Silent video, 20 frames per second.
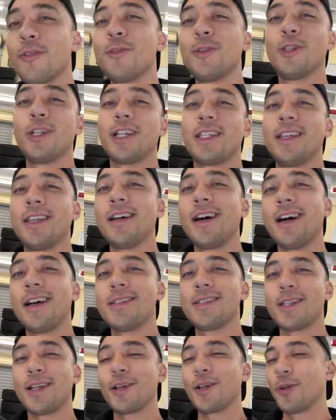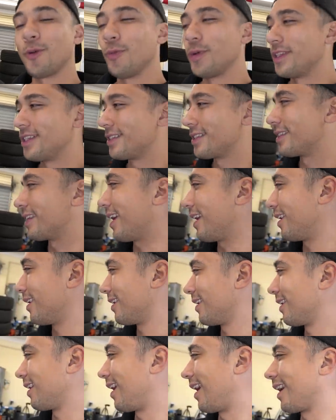of you lucky guys are gonna win this set.
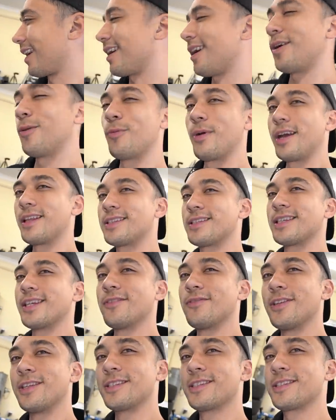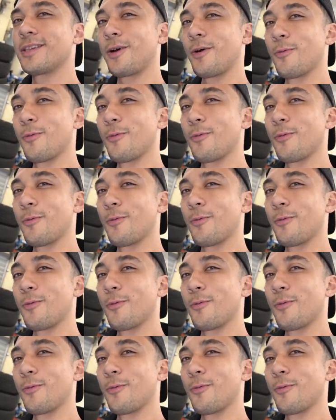I can't wait to give this